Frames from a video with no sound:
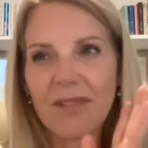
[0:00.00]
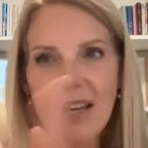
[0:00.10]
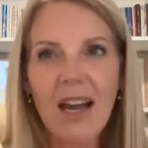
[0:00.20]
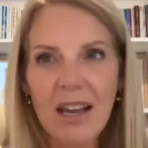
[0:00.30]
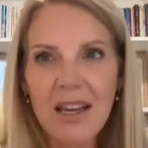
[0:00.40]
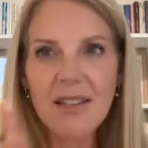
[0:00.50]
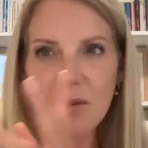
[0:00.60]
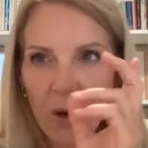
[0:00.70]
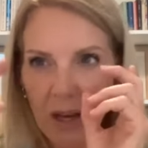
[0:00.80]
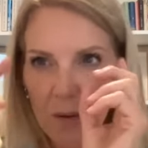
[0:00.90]

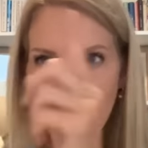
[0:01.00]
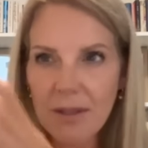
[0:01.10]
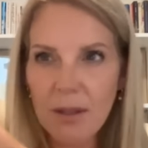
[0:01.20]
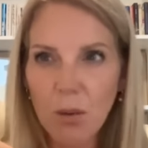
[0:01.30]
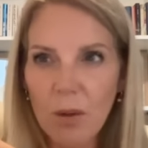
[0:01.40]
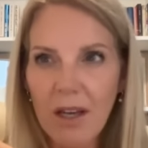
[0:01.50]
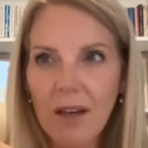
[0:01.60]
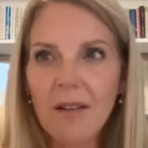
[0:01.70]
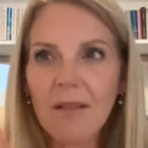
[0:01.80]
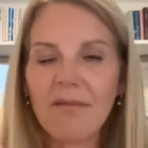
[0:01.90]
gaze where he was
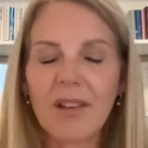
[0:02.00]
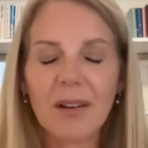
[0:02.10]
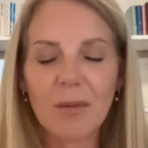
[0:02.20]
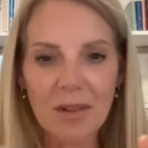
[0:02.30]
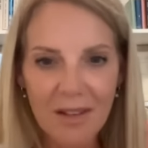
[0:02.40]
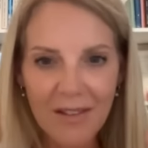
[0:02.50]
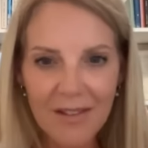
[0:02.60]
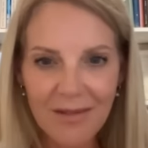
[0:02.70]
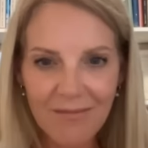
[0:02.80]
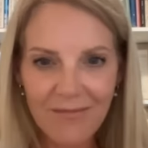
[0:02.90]
looking, like with
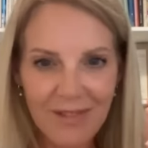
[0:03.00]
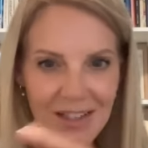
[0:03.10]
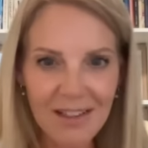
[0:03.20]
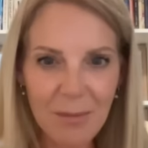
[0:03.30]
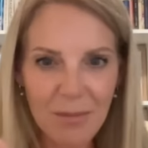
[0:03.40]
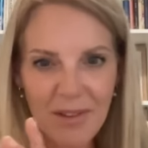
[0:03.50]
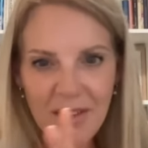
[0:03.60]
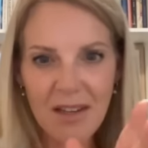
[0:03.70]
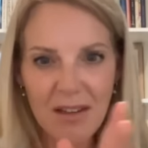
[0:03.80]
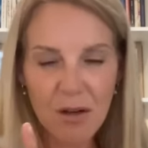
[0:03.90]
his
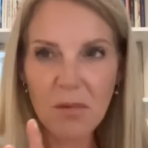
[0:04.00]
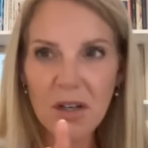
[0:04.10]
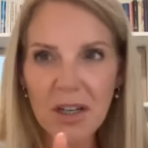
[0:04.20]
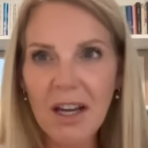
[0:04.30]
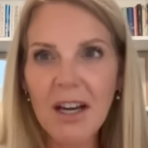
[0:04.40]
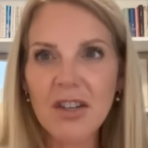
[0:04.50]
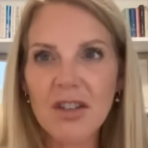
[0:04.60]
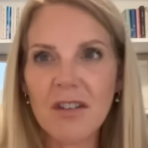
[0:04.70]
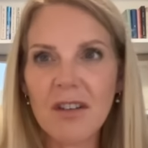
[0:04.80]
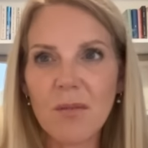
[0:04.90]
telepathy
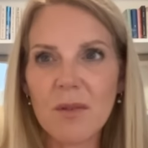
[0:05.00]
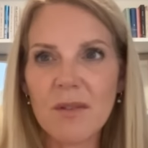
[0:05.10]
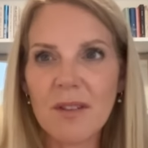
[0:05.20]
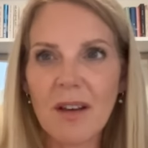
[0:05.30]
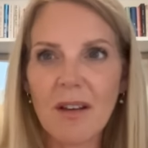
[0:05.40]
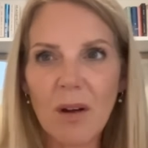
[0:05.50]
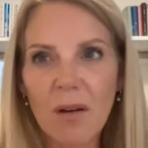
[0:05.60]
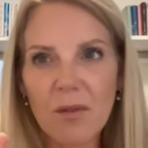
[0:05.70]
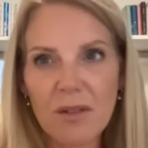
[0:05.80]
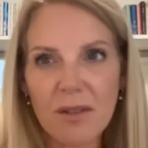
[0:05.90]
communication, it was that
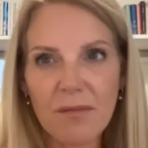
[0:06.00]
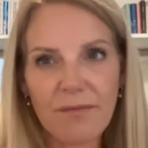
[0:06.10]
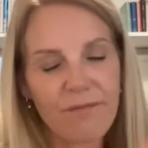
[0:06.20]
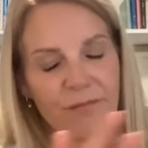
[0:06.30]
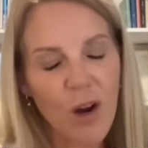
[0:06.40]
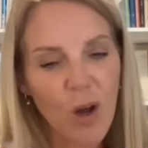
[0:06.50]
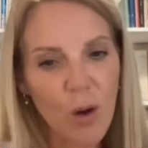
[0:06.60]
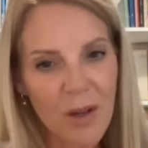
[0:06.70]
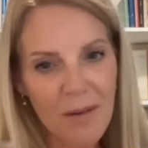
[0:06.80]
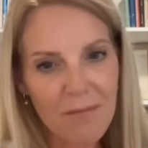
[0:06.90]
I was to
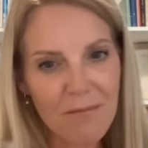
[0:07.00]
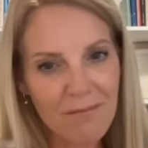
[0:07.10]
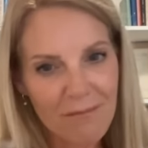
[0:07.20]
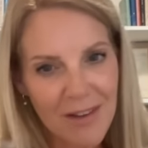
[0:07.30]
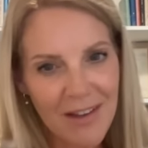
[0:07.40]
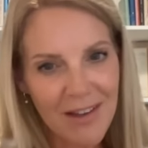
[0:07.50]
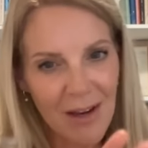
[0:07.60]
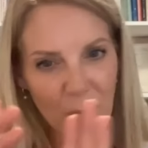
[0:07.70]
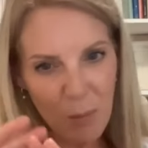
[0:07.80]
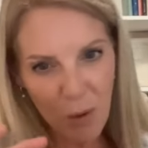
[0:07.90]
follow him,
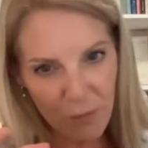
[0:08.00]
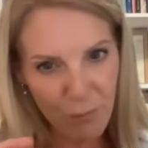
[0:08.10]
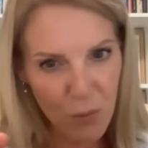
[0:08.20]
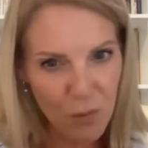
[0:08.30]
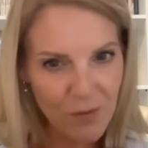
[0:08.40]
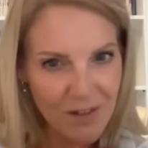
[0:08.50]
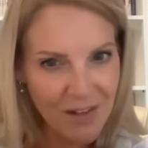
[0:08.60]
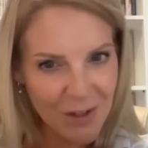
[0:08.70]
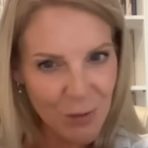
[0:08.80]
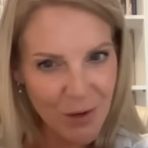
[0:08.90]
and we both moved in
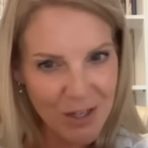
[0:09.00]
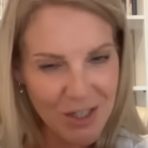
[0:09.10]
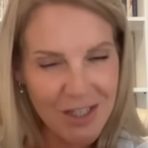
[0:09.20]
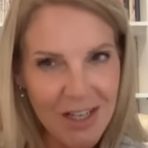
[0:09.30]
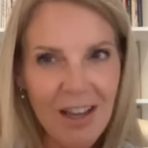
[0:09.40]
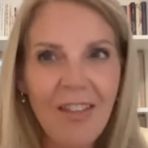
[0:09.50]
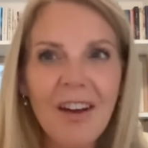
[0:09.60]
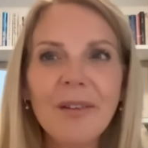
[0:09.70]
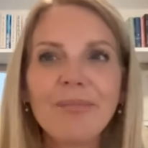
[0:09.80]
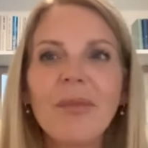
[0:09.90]
that direction
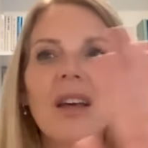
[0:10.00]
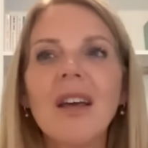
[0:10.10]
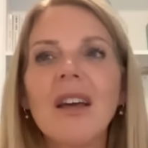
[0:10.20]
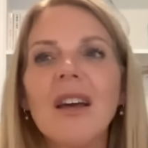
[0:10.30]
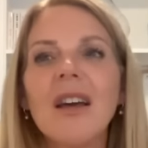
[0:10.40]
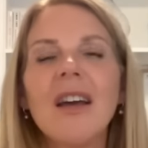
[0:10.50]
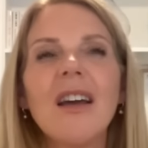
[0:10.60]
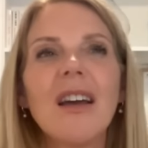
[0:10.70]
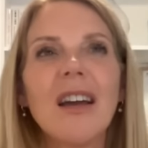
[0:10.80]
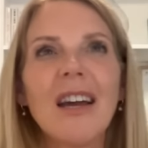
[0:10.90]
together.
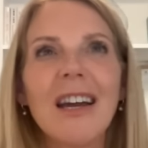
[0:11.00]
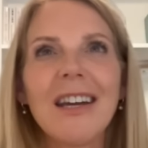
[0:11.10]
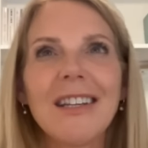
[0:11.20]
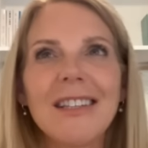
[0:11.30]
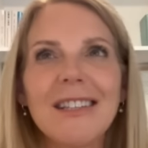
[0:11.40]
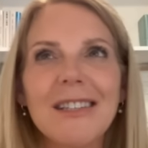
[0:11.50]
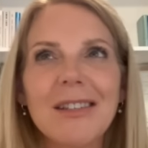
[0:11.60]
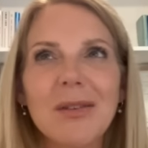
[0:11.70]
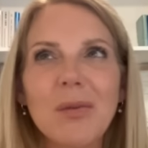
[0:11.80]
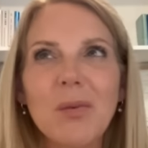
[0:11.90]
And
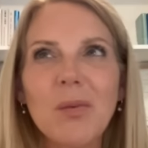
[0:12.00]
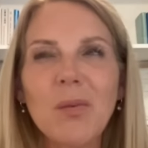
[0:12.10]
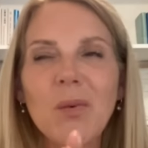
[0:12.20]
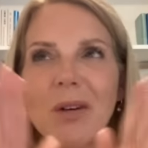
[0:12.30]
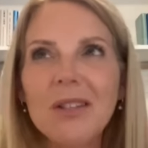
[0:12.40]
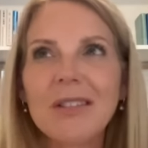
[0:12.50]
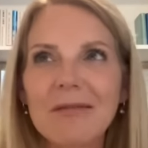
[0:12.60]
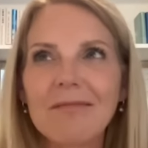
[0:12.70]
what